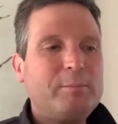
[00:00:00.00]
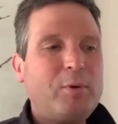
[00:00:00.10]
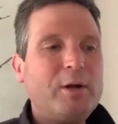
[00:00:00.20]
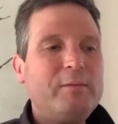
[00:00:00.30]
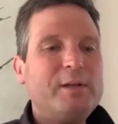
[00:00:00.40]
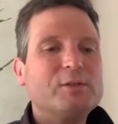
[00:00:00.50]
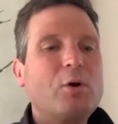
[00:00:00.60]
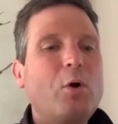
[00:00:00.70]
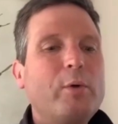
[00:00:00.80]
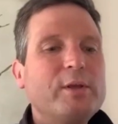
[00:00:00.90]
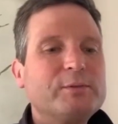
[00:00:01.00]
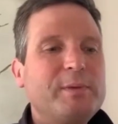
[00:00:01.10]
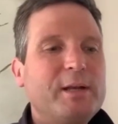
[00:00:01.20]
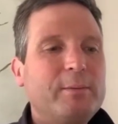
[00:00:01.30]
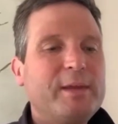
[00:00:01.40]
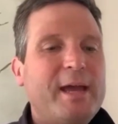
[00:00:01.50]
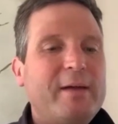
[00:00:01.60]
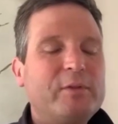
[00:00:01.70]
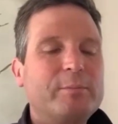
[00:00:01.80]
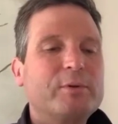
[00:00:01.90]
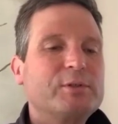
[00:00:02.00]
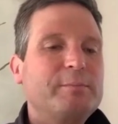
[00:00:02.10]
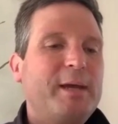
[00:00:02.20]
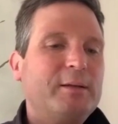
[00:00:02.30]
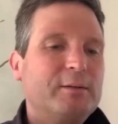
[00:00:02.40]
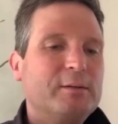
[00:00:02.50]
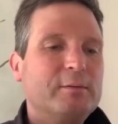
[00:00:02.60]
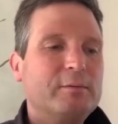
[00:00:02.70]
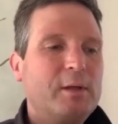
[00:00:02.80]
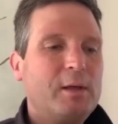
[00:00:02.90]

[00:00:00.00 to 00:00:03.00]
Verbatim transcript: Part of it is always being able to have the perspective